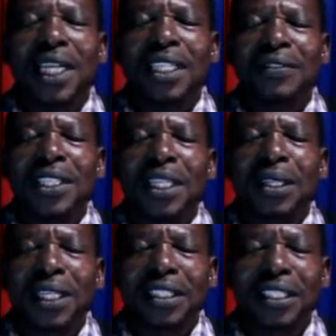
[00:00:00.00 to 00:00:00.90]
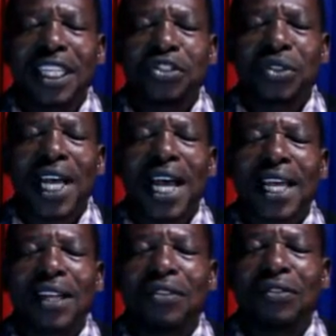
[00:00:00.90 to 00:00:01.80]
and even the great nation
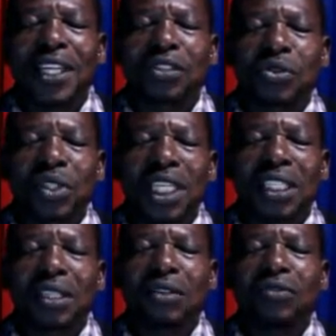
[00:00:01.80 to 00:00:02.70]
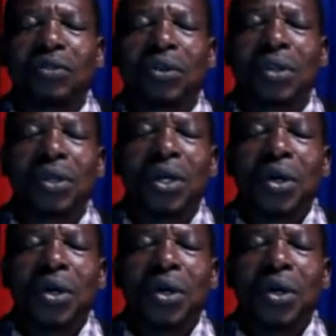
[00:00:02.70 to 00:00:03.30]
ahead of us, so dear King of Glory.